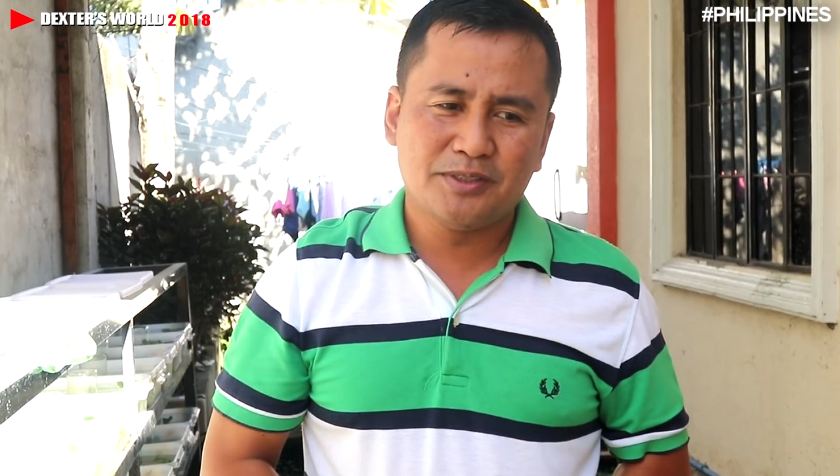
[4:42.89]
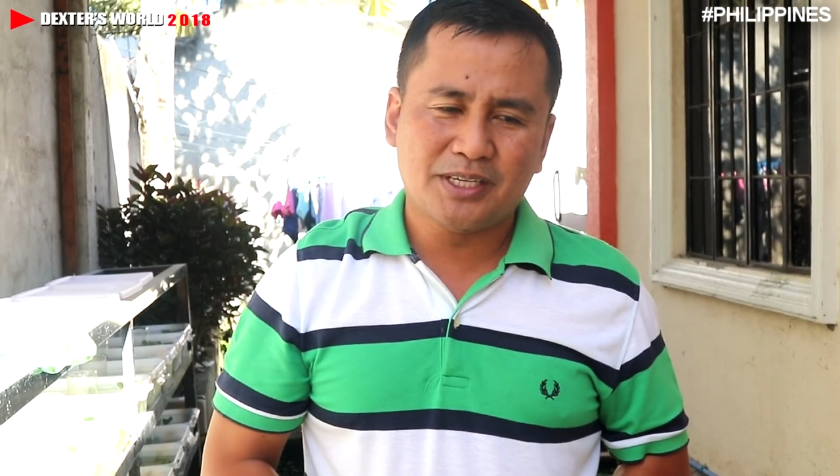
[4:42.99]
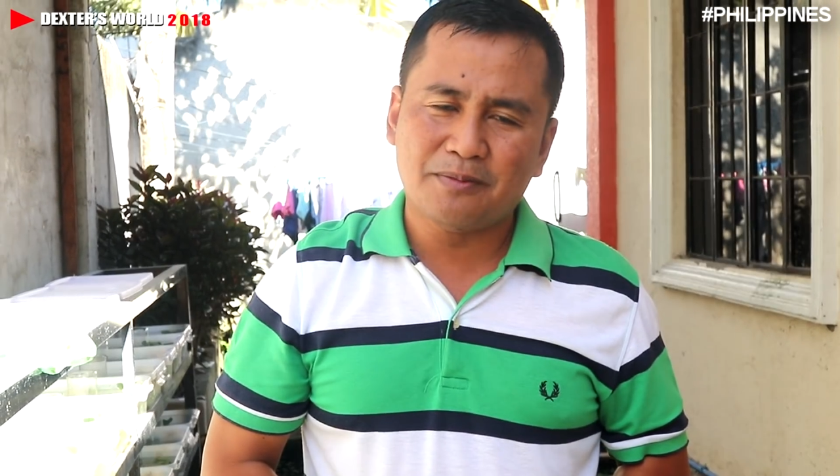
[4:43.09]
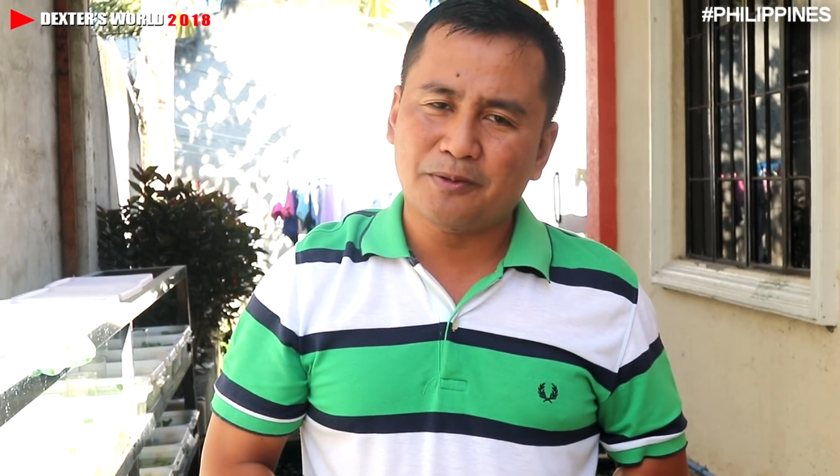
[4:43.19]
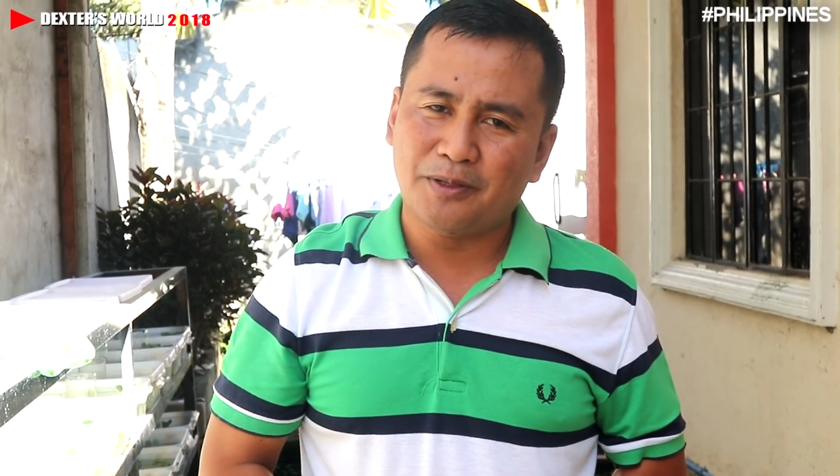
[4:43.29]

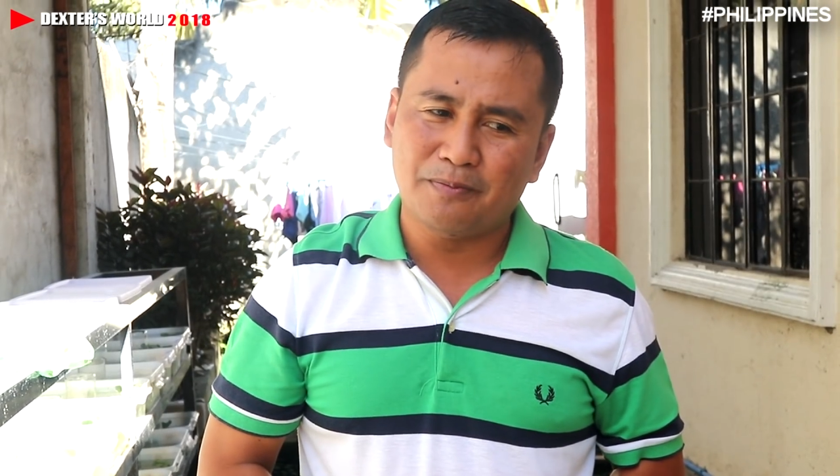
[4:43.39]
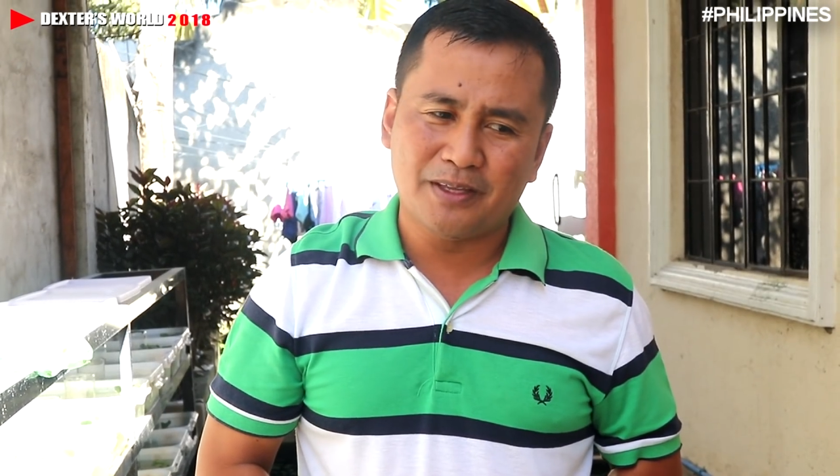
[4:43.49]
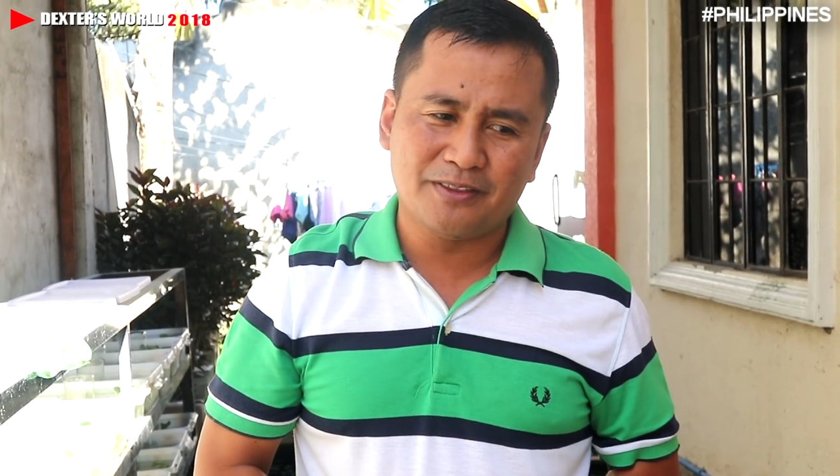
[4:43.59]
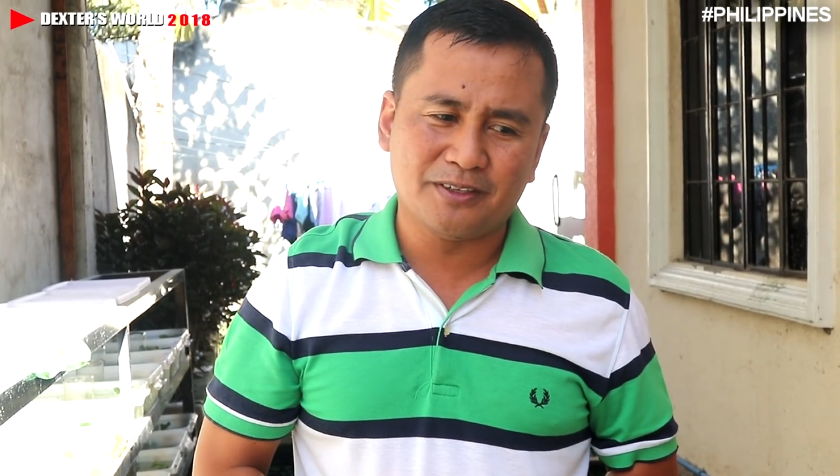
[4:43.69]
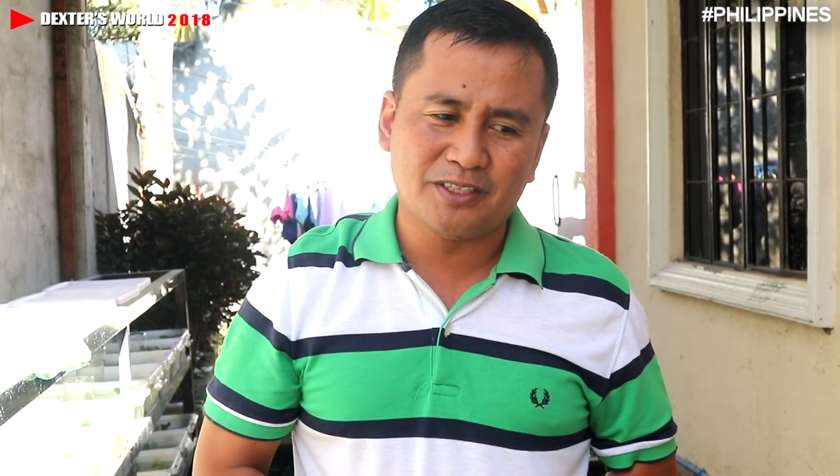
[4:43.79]
some of the
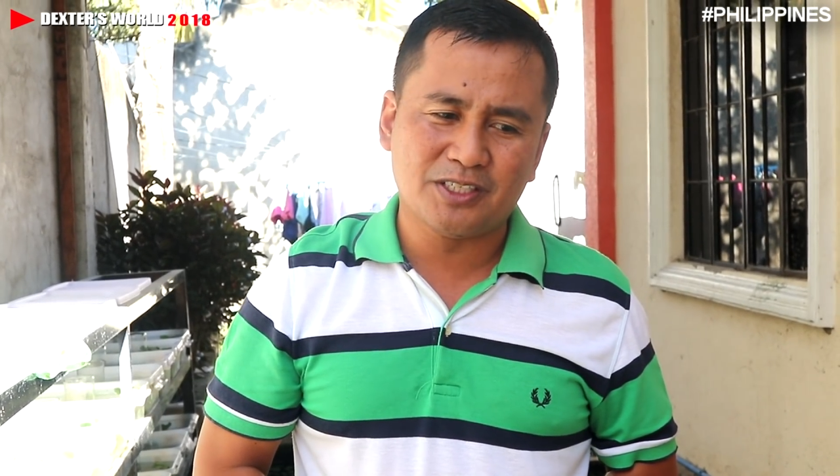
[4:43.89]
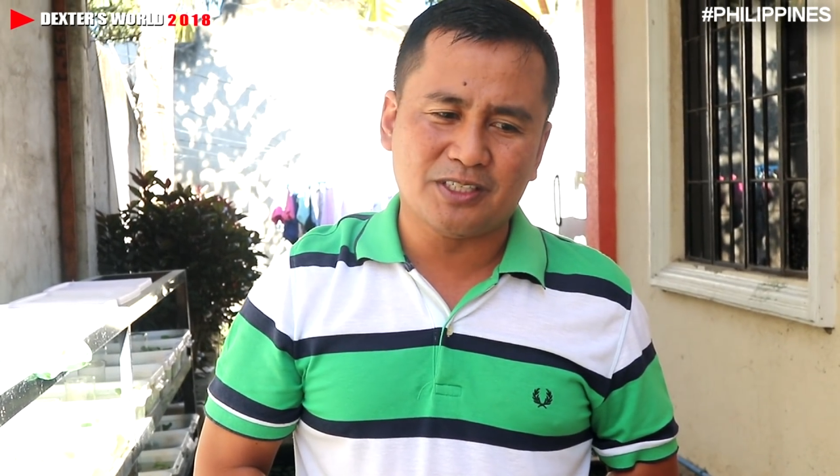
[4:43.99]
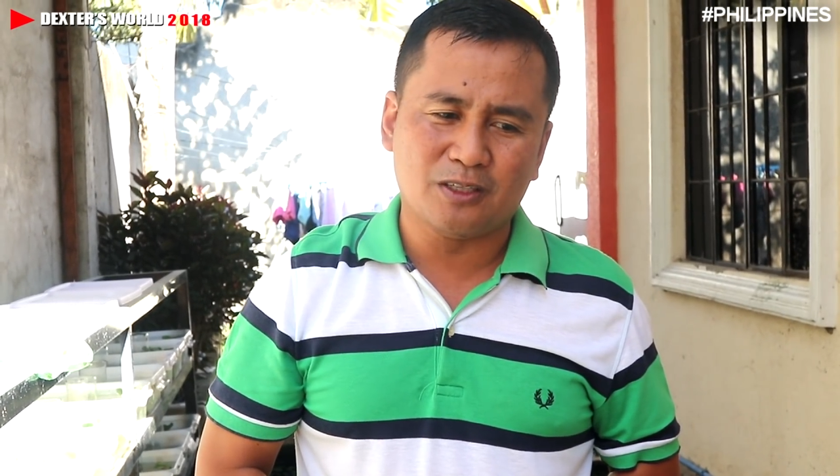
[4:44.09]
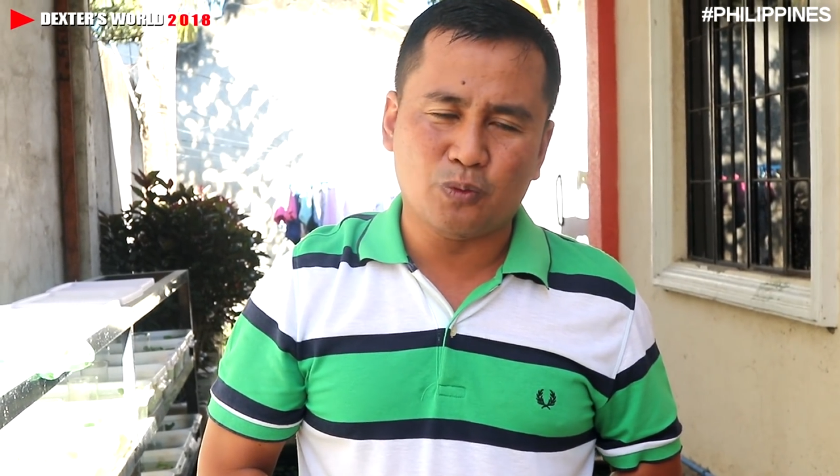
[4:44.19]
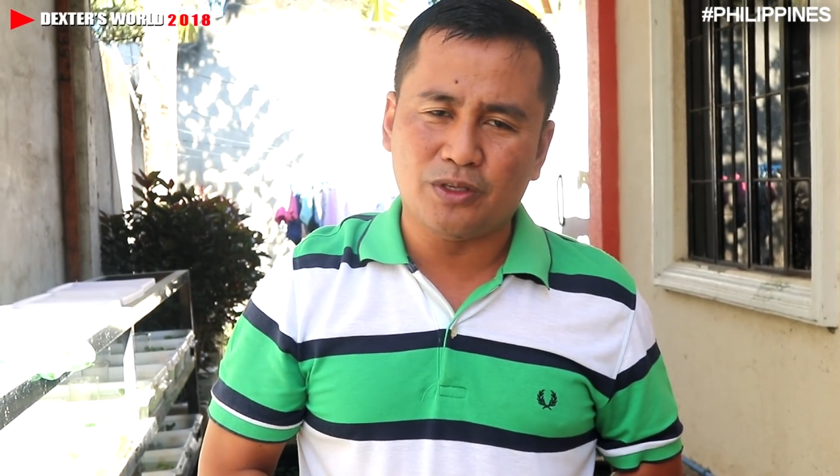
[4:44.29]
methods
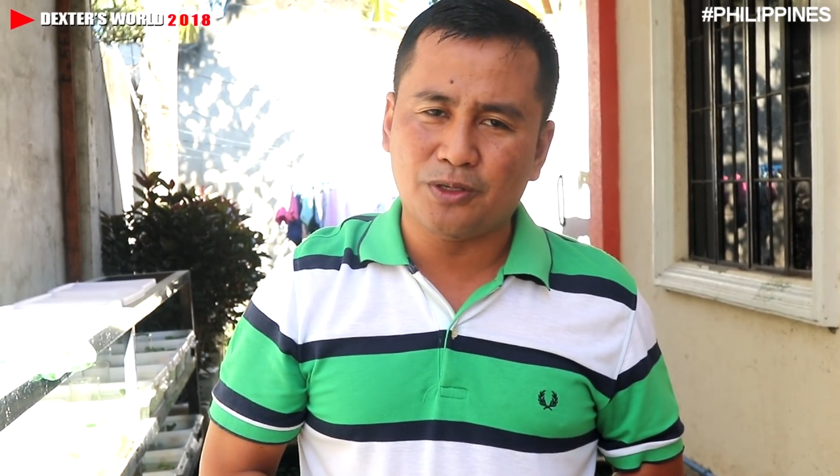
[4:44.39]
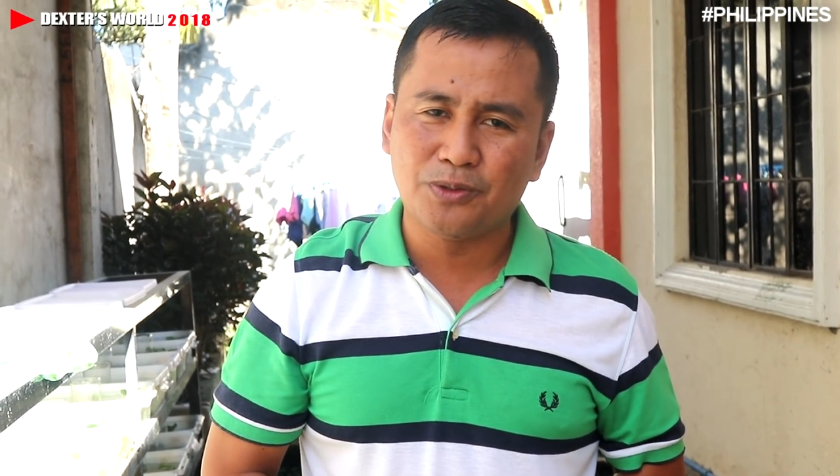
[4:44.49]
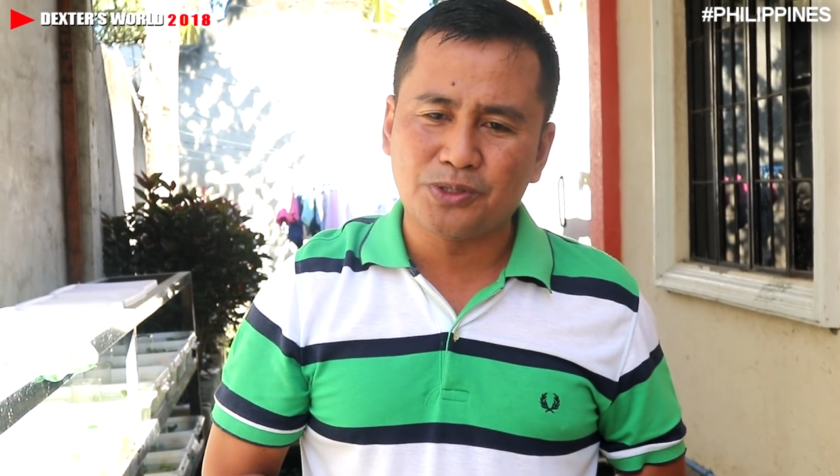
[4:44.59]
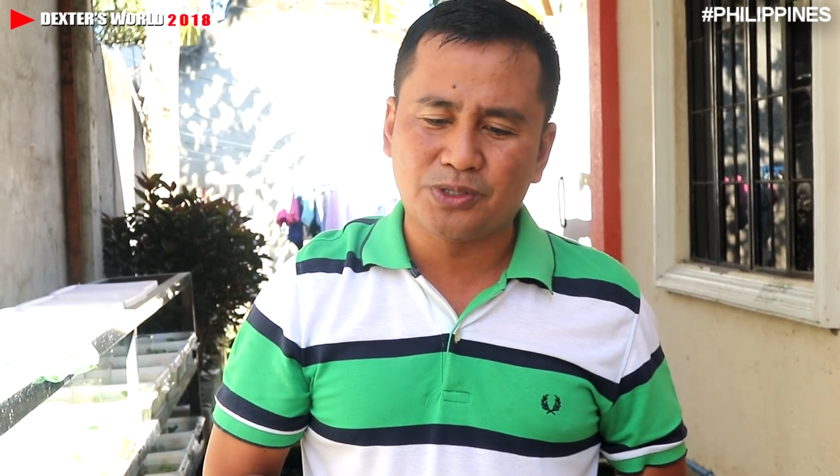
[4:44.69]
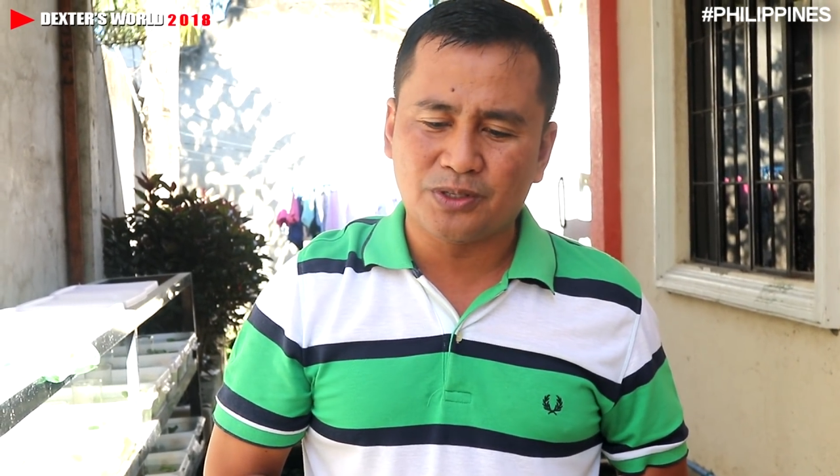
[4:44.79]
that we
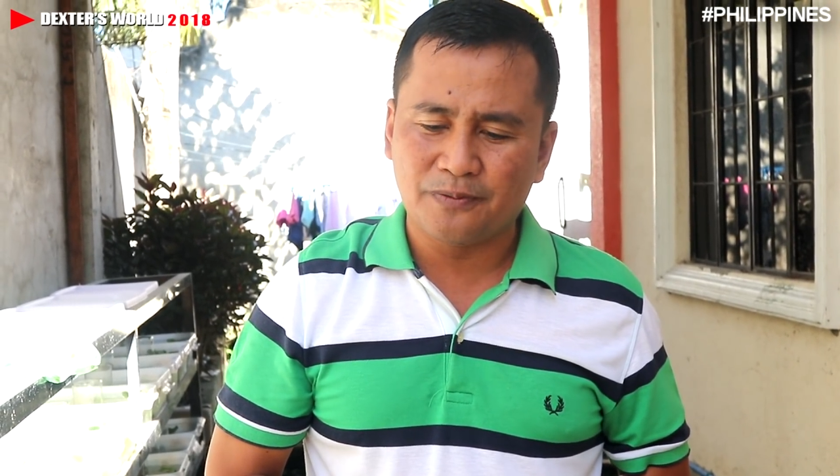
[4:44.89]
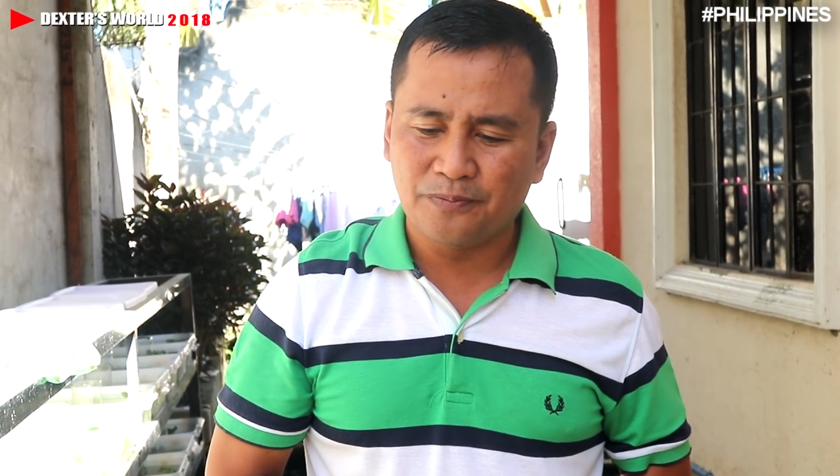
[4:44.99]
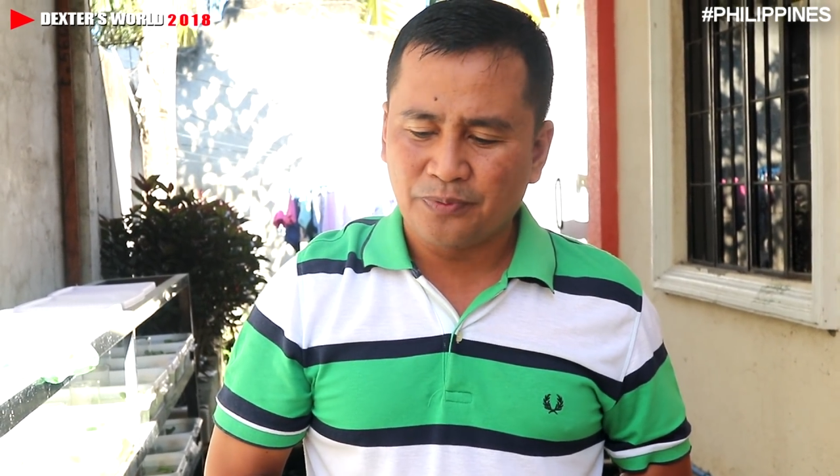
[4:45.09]
use.